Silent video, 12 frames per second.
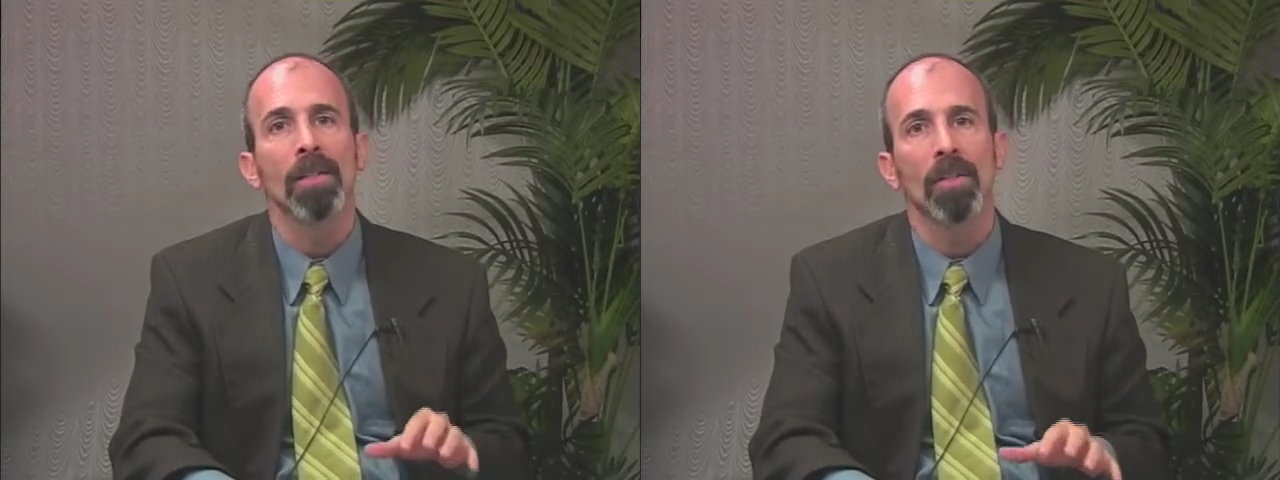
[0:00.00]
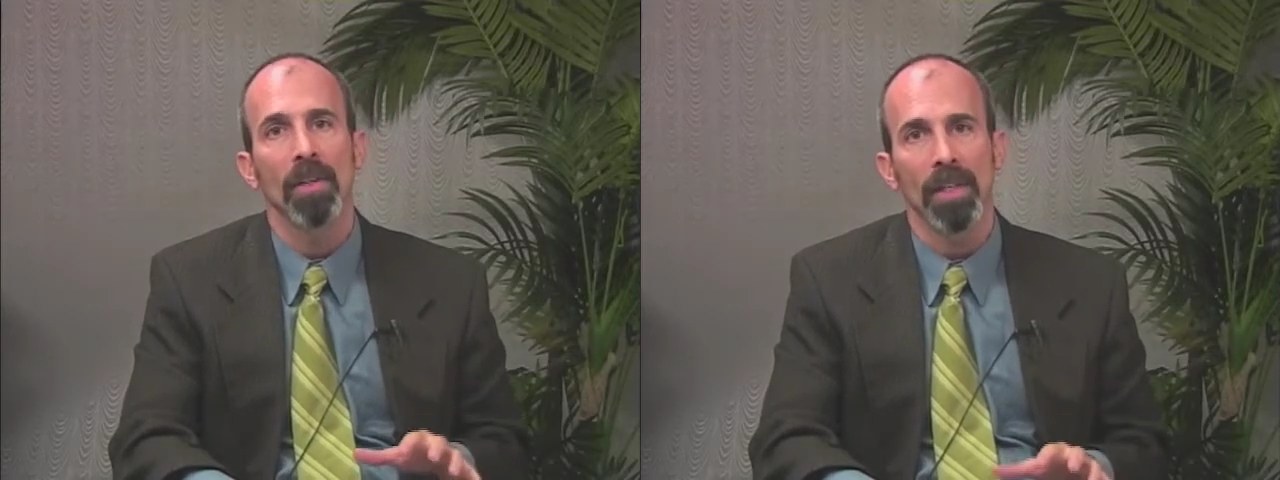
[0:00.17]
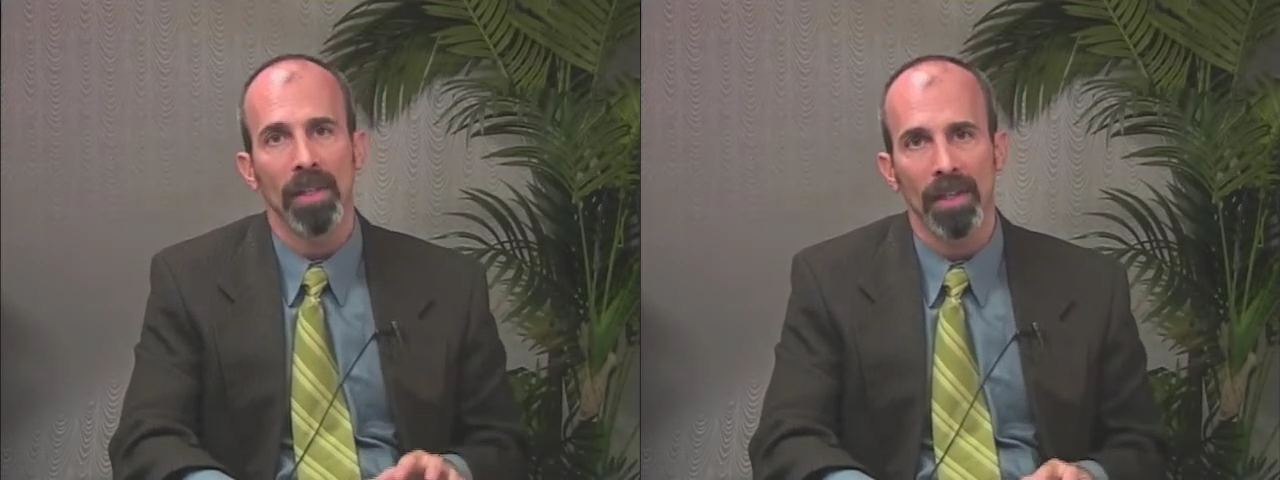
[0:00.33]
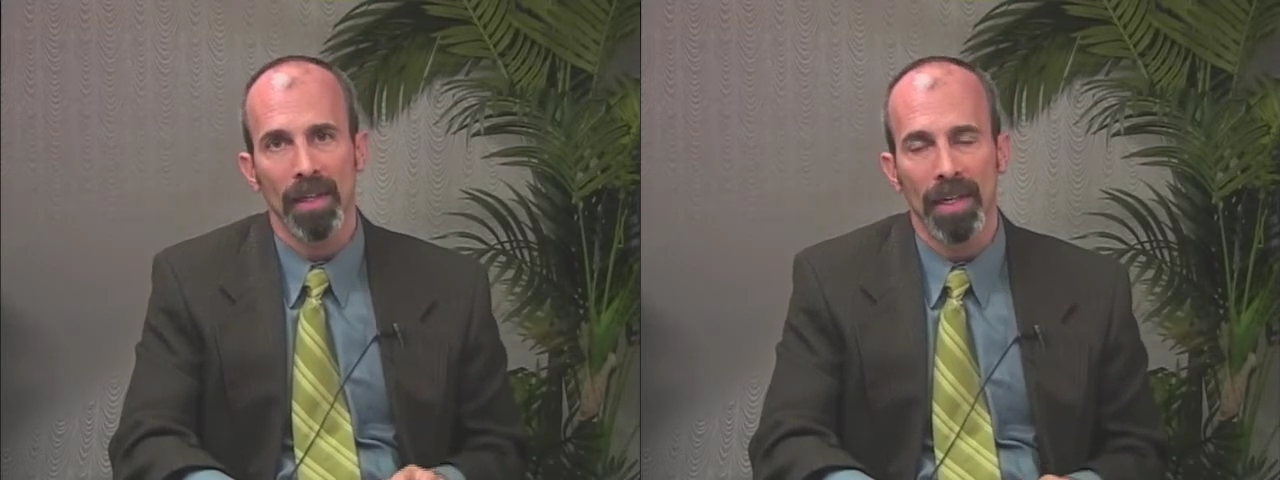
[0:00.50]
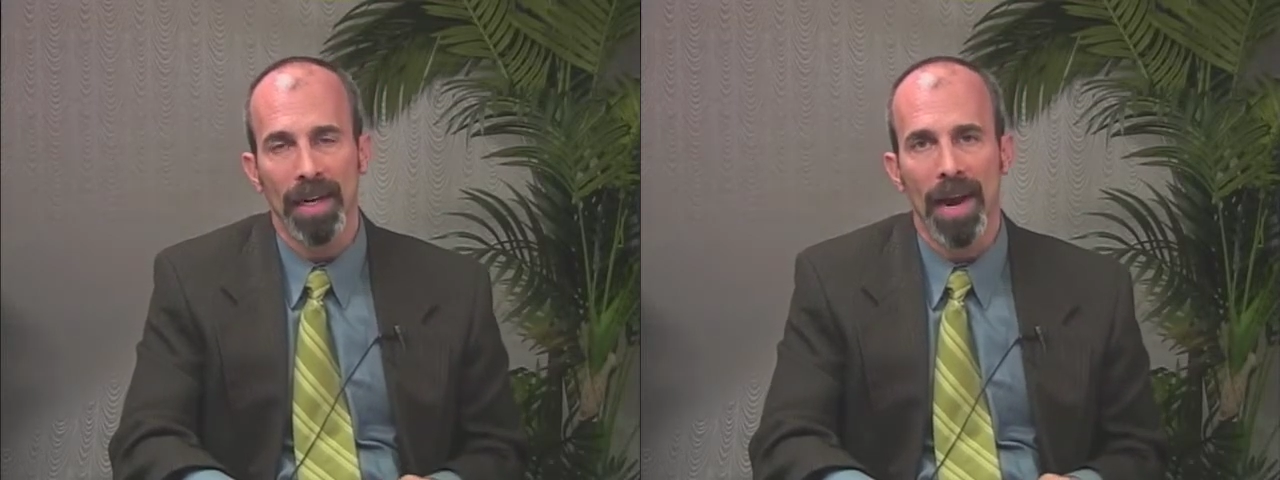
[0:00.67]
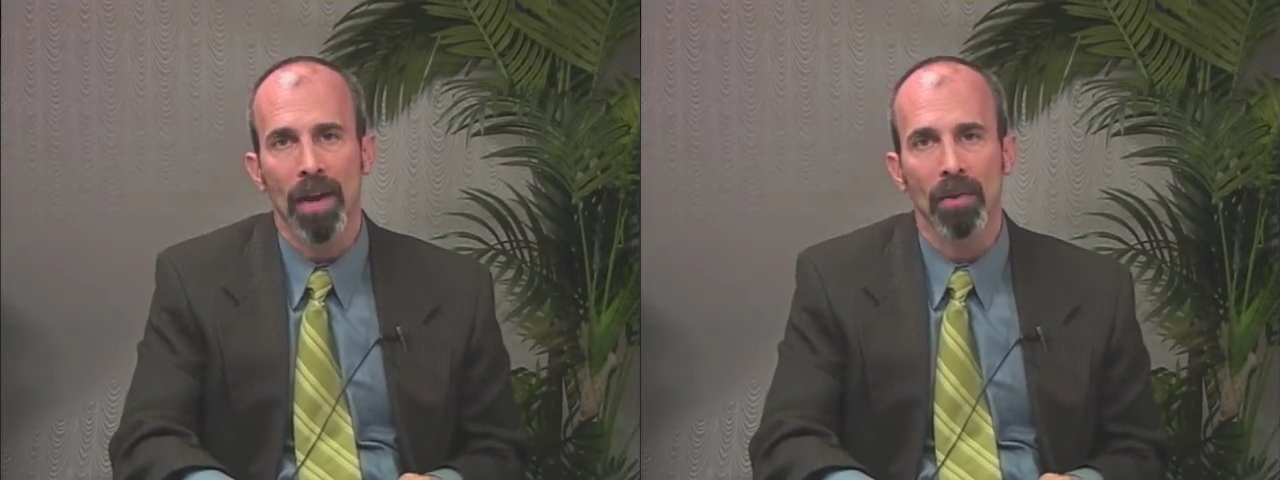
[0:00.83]
to the City
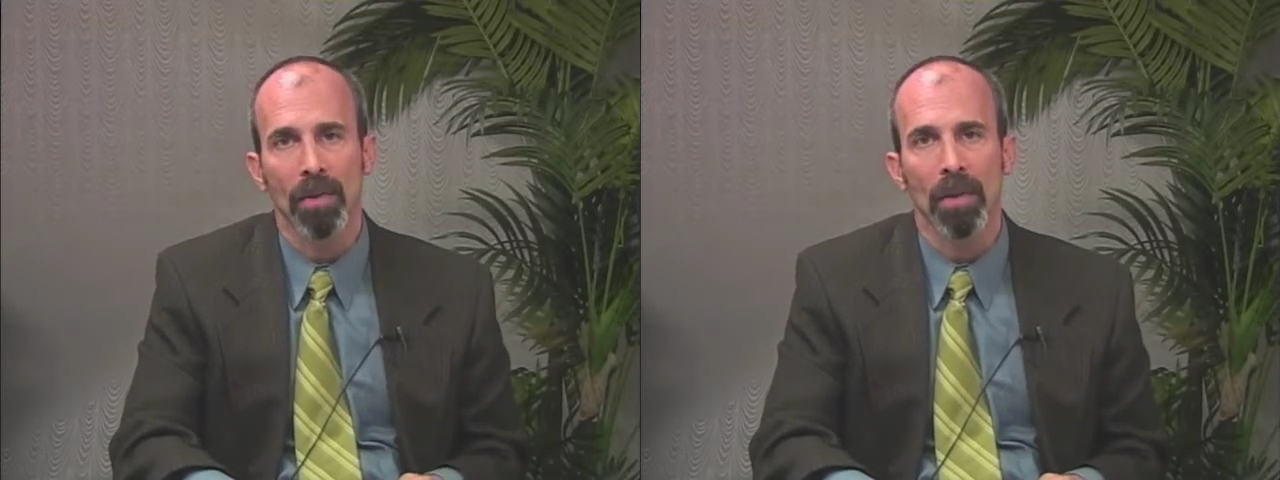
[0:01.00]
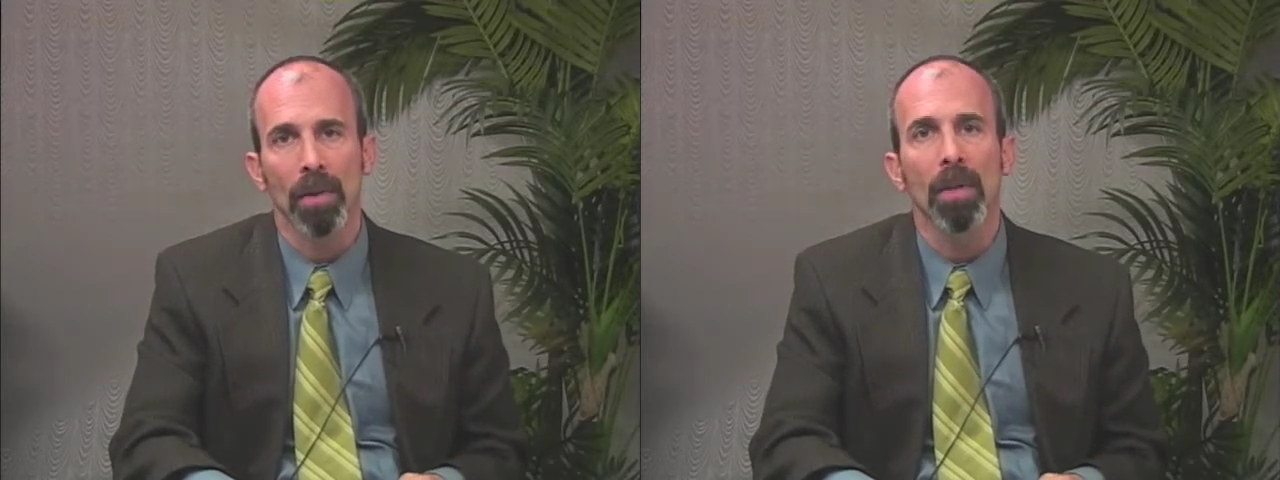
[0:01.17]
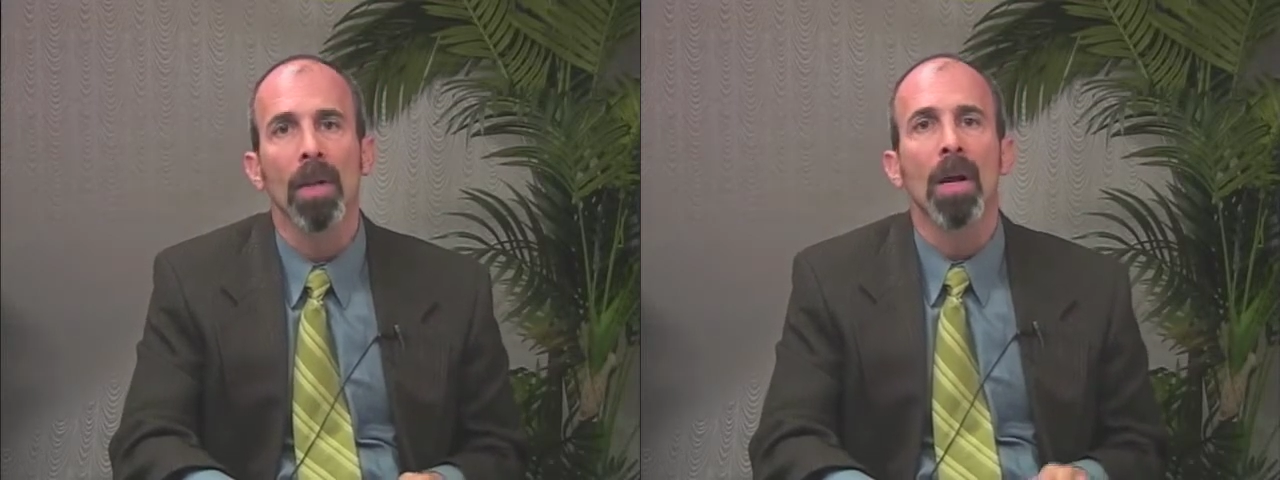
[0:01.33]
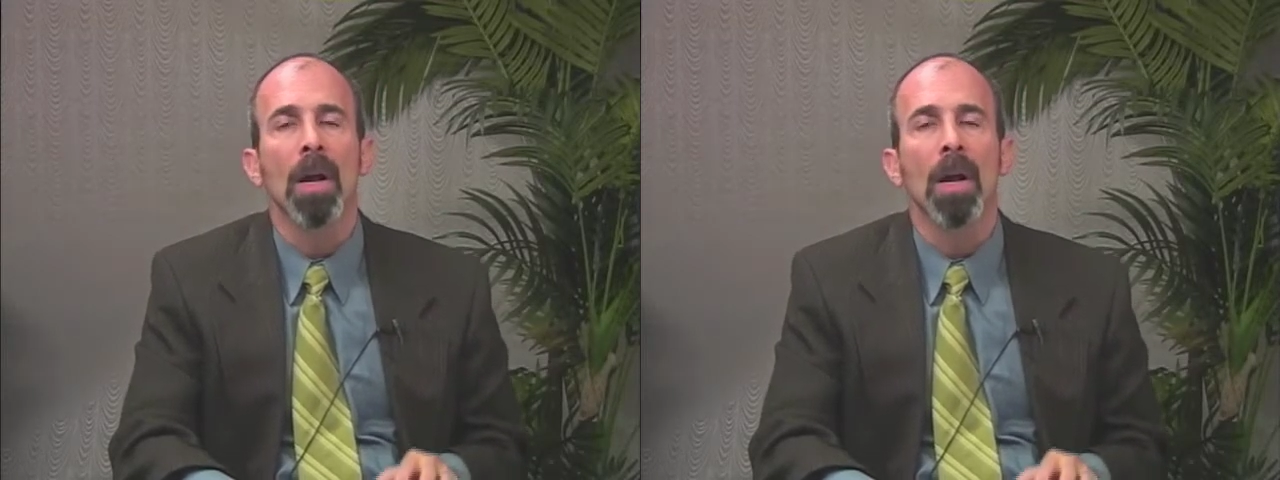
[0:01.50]
Council,